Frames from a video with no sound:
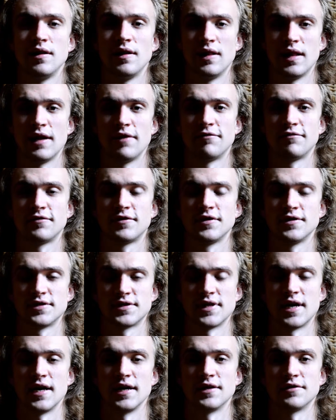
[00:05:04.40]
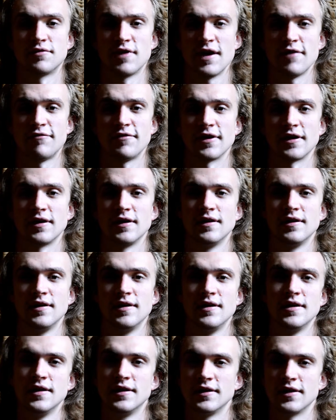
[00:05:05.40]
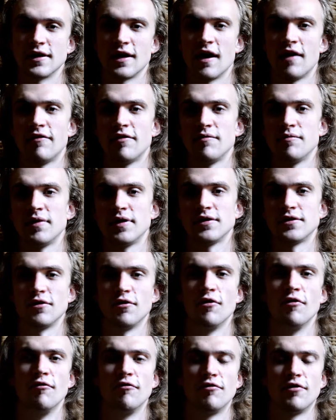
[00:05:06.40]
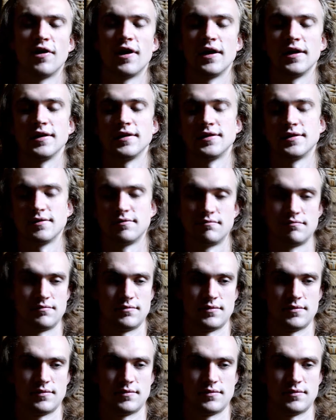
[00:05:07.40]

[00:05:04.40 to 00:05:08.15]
left side traffic. The government override it